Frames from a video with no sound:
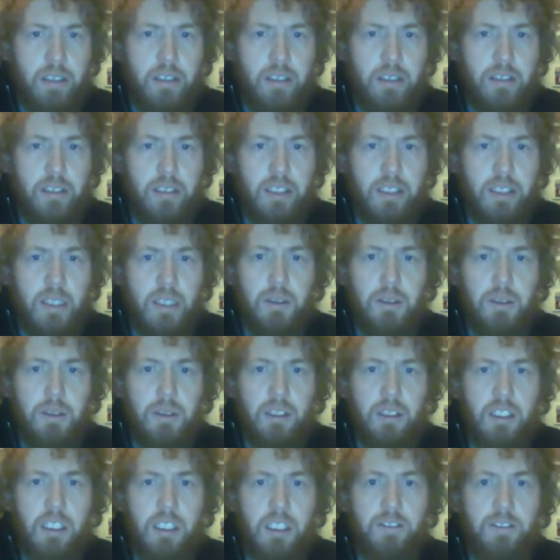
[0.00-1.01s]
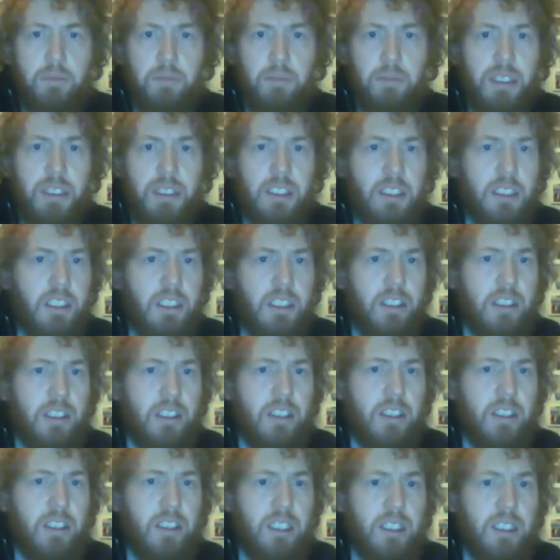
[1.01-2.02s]
See if it mentions
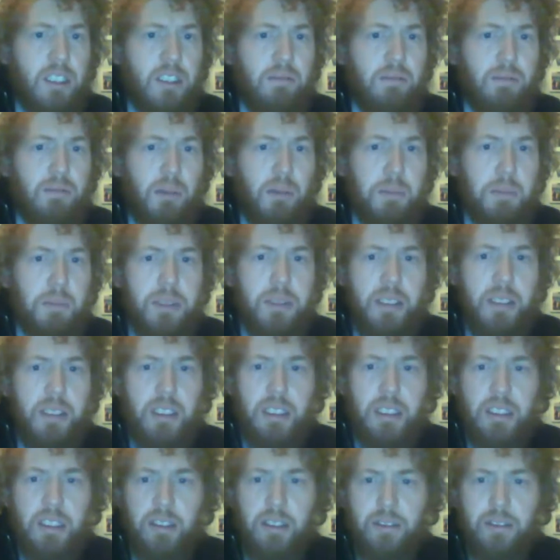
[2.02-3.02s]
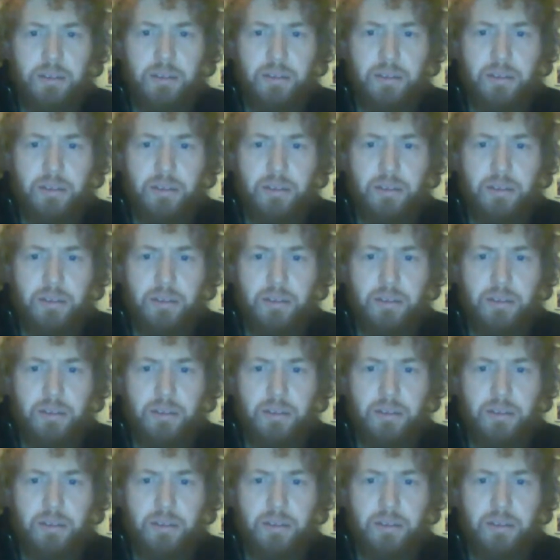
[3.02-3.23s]
on the website.